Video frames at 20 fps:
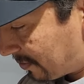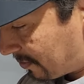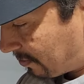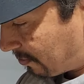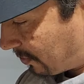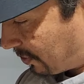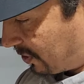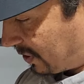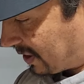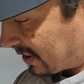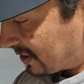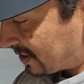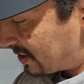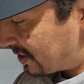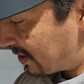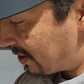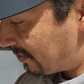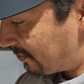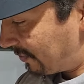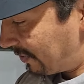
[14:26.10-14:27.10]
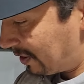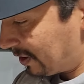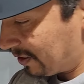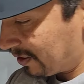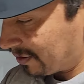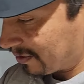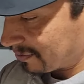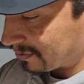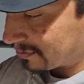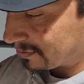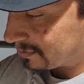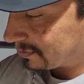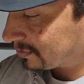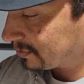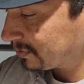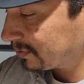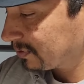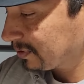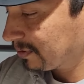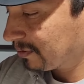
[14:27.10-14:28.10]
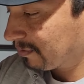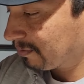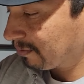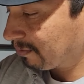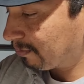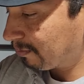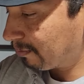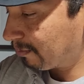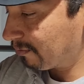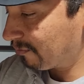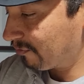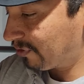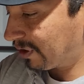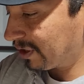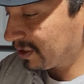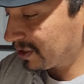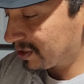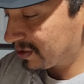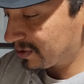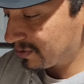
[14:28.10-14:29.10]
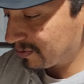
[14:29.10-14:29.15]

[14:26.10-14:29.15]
where you can see very barely